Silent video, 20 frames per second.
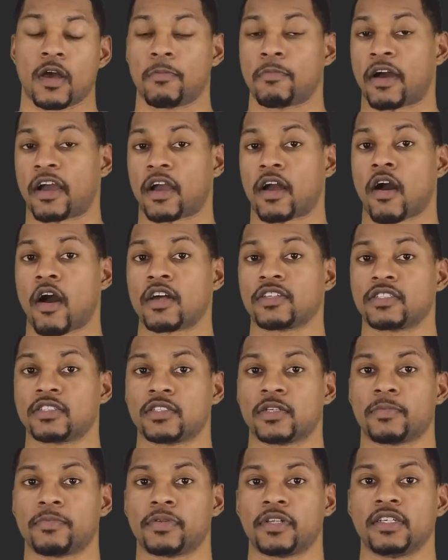by
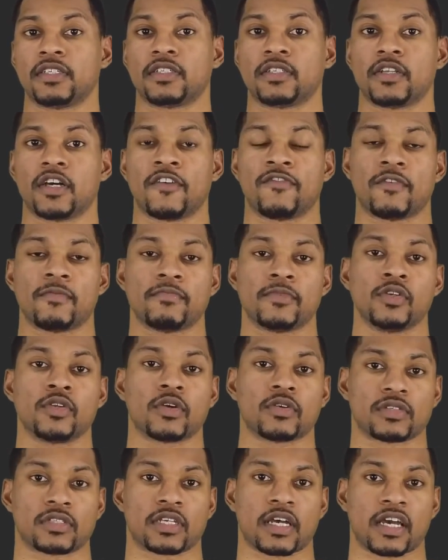causing depletion of
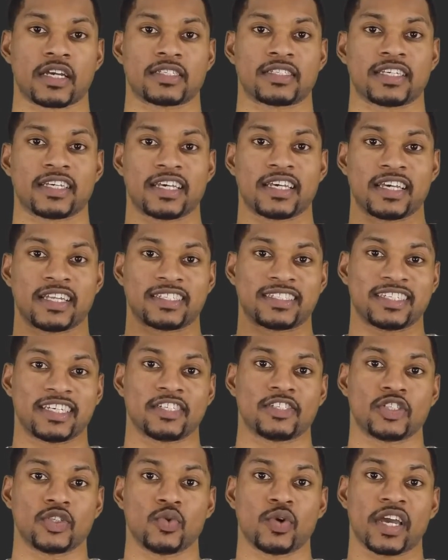immunocytes in
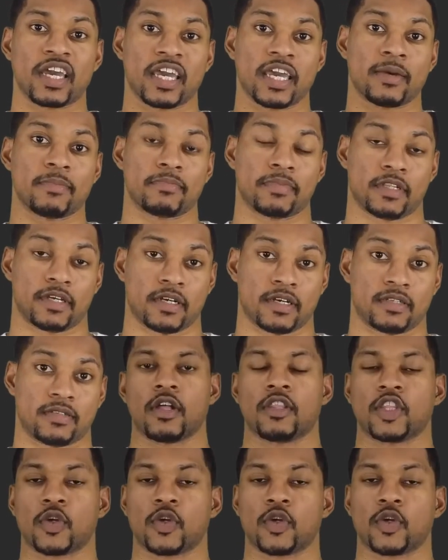tissue and blood.